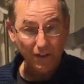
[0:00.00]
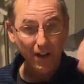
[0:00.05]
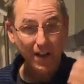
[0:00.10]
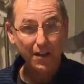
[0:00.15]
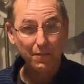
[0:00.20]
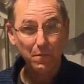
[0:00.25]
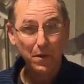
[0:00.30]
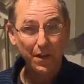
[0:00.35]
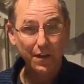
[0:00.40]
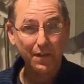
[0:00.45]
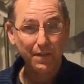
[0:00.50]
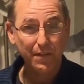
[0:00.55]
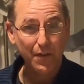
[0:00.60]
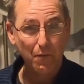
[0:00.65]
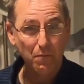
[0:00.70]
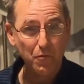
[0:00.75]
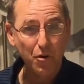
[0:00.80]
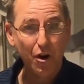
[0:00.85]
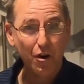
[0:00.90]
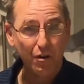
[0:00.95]
correct me if
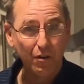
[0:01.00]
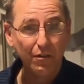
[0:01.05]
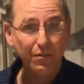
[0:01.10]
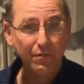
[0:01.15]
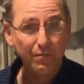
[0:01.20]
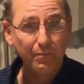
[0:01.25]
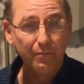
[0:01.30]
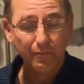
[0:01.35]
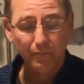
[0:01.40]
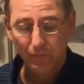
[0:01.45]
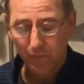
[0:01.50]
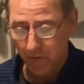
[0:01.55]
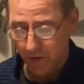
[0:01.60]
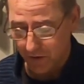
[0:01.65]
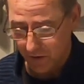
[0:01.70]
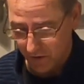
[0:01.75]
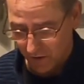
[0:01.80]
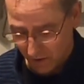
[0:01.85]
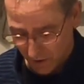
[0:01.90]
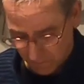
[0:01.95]
I'm wrong,
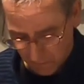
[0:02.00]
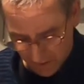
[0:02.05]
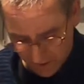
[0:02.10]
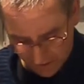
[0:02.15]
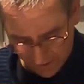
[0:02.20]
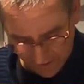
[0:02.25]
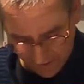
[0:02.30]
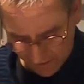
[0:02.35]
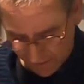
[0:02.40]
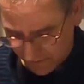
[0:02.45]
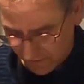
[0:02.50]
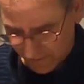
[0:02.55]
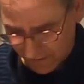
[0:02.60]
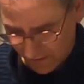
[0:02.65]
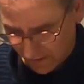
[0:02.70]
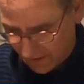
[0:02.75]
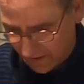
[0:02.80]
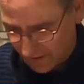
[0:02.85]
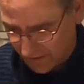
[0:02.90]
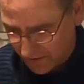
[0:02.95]
you know, but I
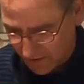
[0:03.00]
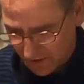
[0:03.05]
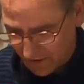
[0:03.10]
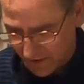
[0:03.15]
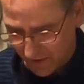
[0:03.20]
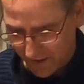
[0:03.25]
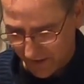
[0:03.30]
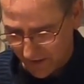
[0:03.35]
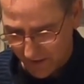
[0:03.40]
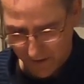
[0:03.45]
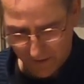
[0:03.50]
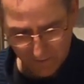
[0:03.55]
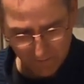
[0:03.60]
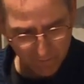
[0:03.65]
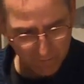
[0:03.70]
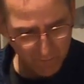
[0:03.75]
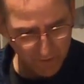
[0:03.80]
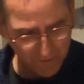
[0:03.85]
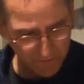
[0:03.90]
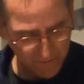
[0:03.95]
haven't seen
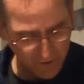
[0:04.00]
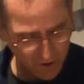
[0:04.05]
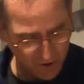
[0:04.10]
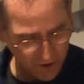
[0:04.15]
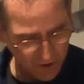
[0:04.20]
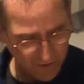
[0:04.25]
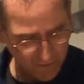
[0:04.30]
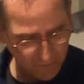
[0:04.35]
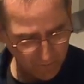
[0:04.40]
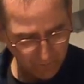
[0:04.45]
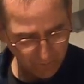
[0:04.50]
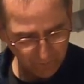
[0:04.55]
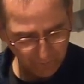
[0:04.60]
it before.